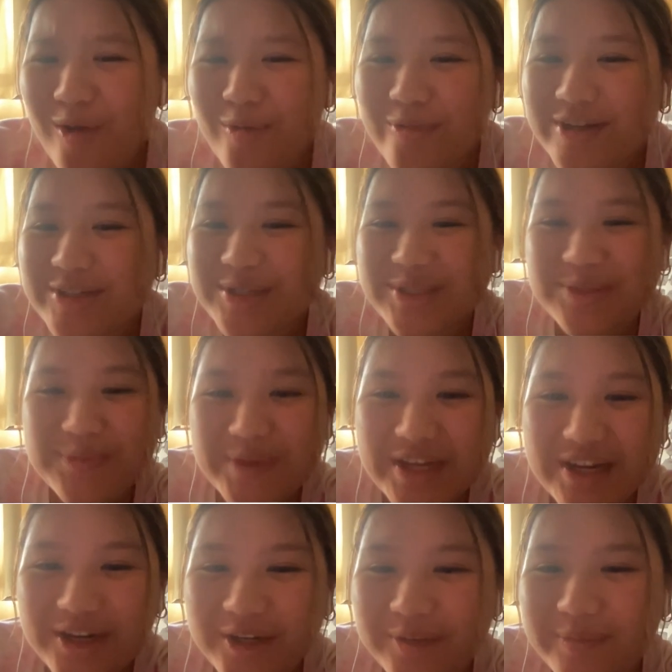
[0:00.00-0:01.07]
which was
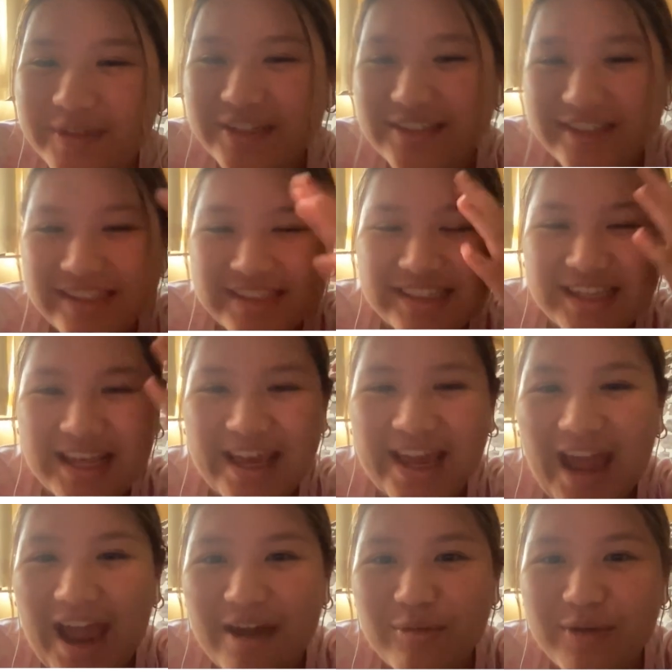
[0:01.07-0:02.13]
weird because like
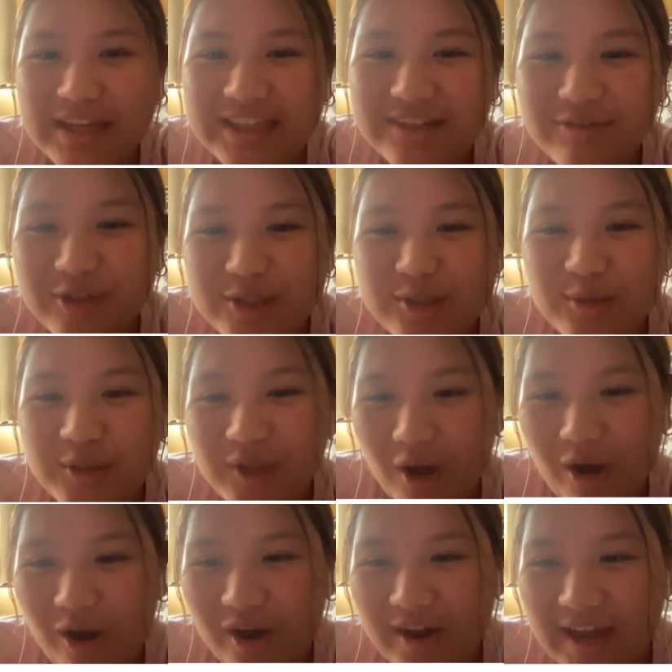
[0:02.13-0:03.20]
I waited for so
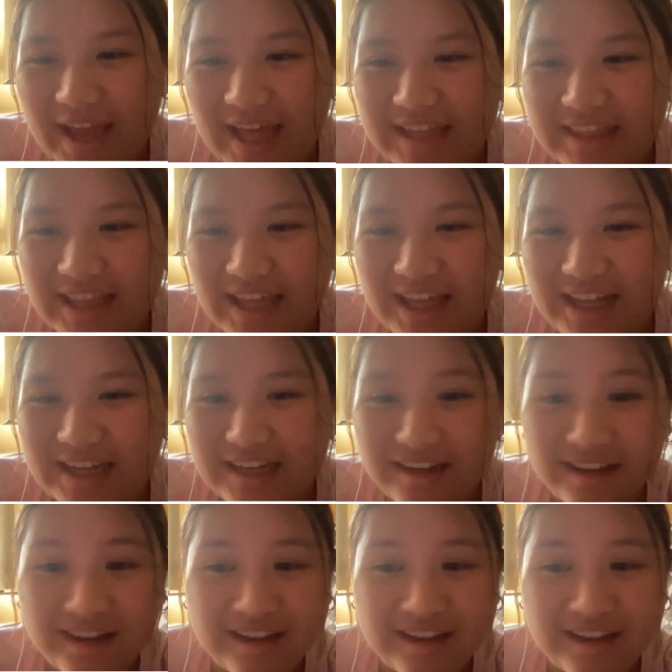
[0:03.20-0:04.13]
long and then